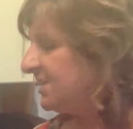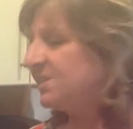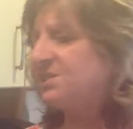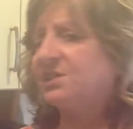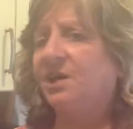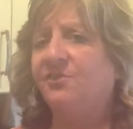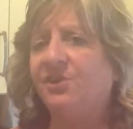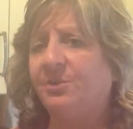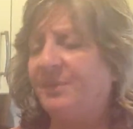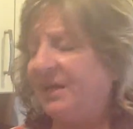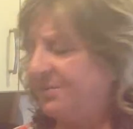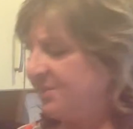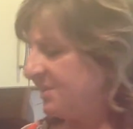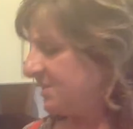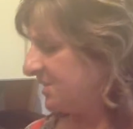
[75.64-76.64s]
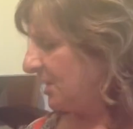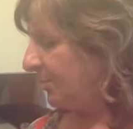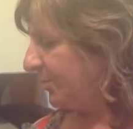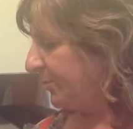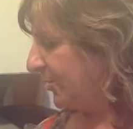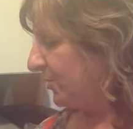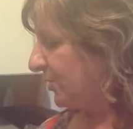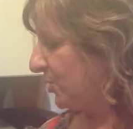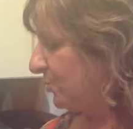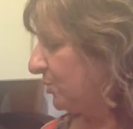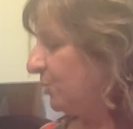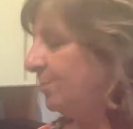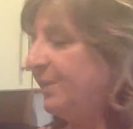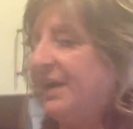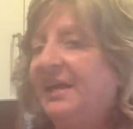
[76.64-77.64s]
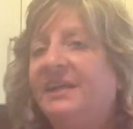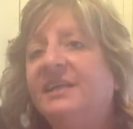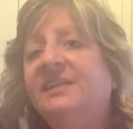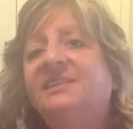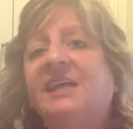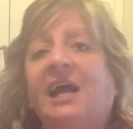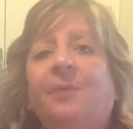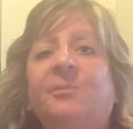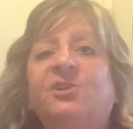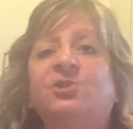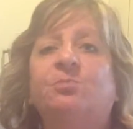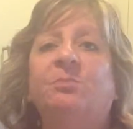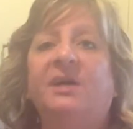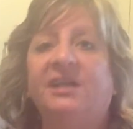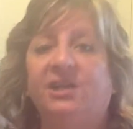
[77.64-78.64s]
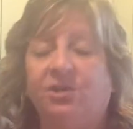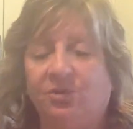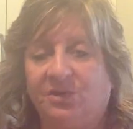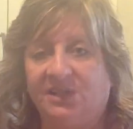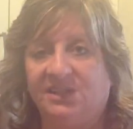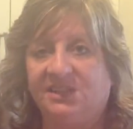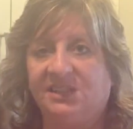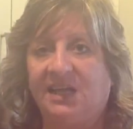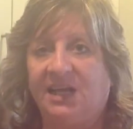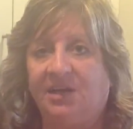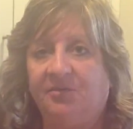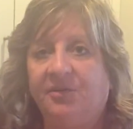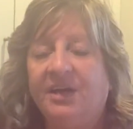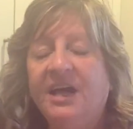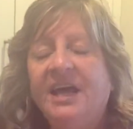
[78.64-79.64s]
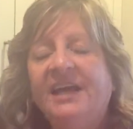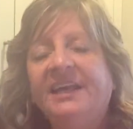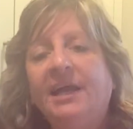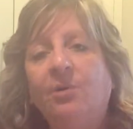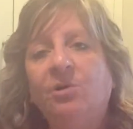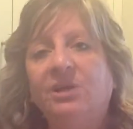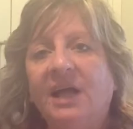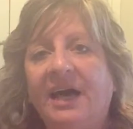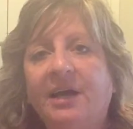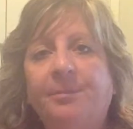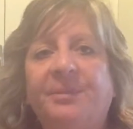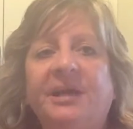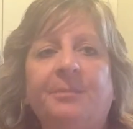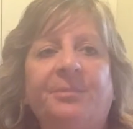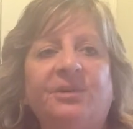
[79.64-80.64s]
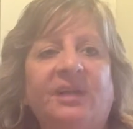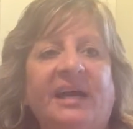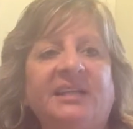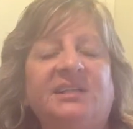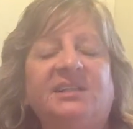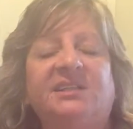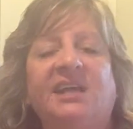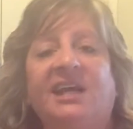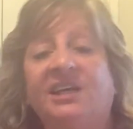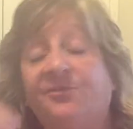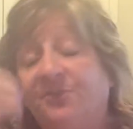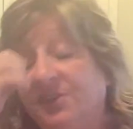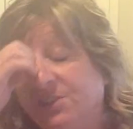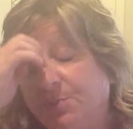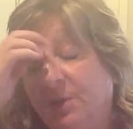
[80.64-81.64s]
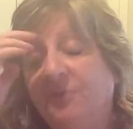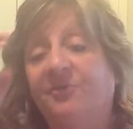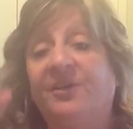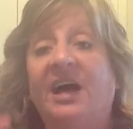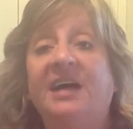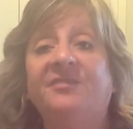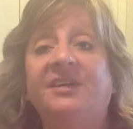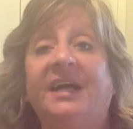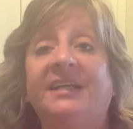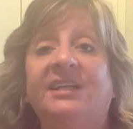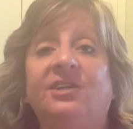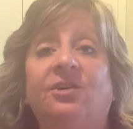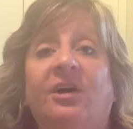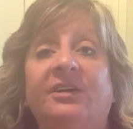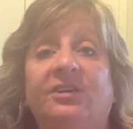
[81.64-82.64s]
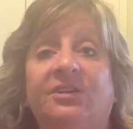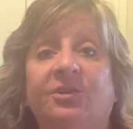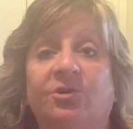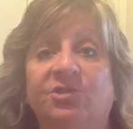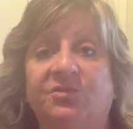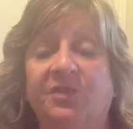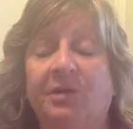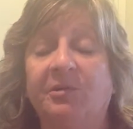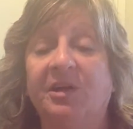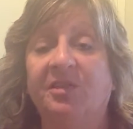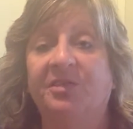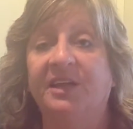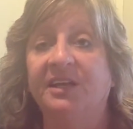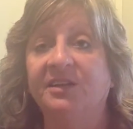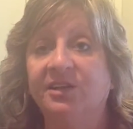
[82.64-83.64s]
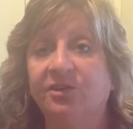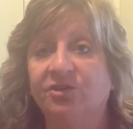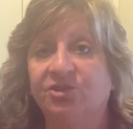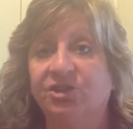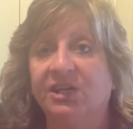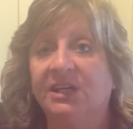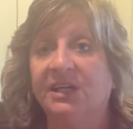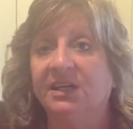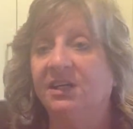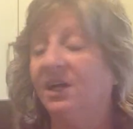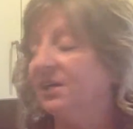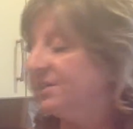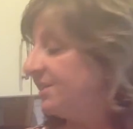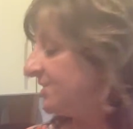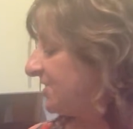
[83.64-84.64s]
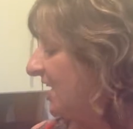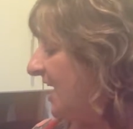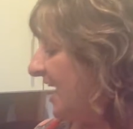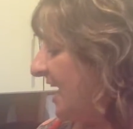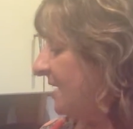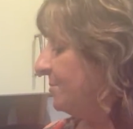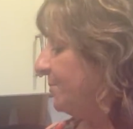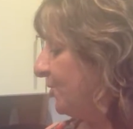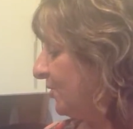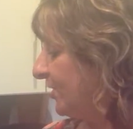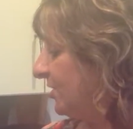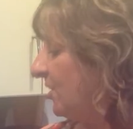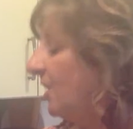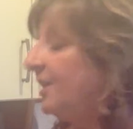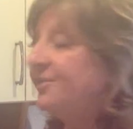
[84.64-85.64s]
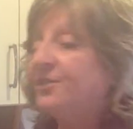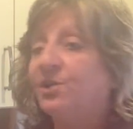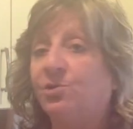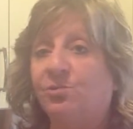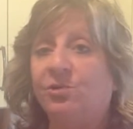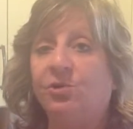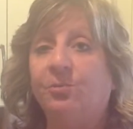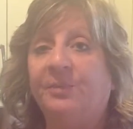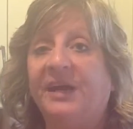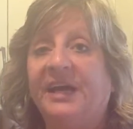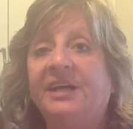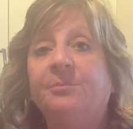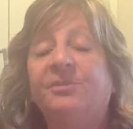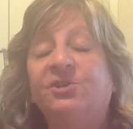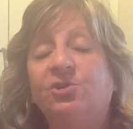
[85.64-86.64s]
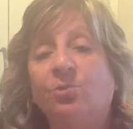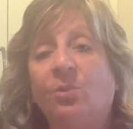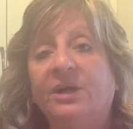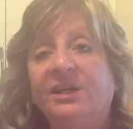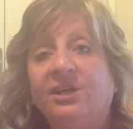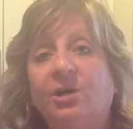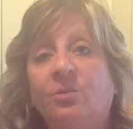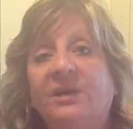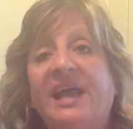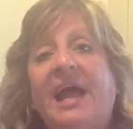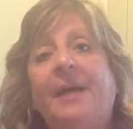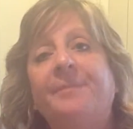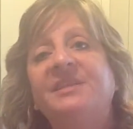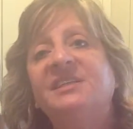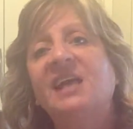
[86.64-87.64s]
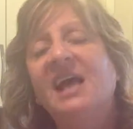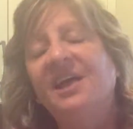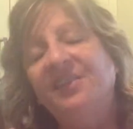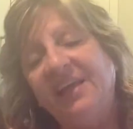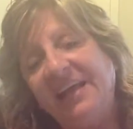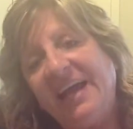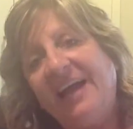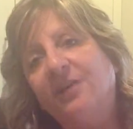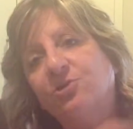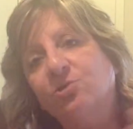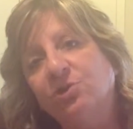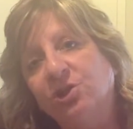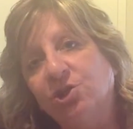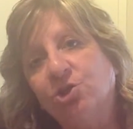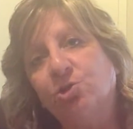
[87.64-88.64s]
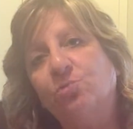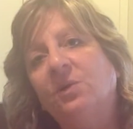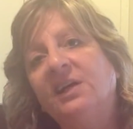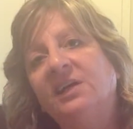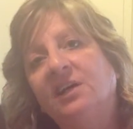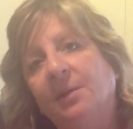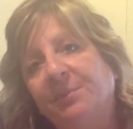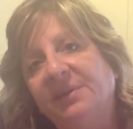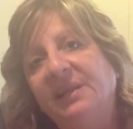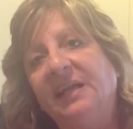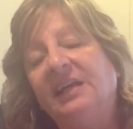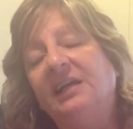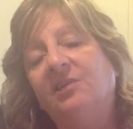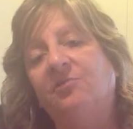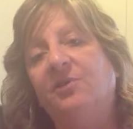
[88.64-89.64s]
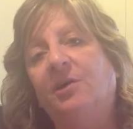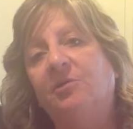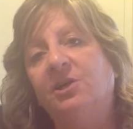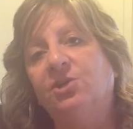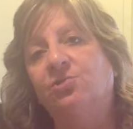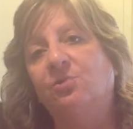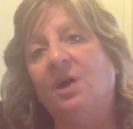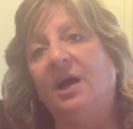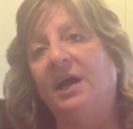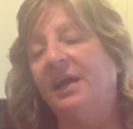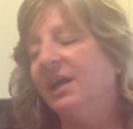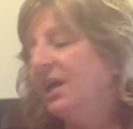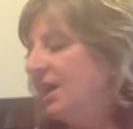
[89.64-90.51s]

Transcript: discovered about this double burner grill pan is how much money you could save. Now, a lot of people like to spend $5.99 on those very thin little chicken cutlets and put it on the grill pan, but you want to know what happens? They actually shrink up and they get very dry.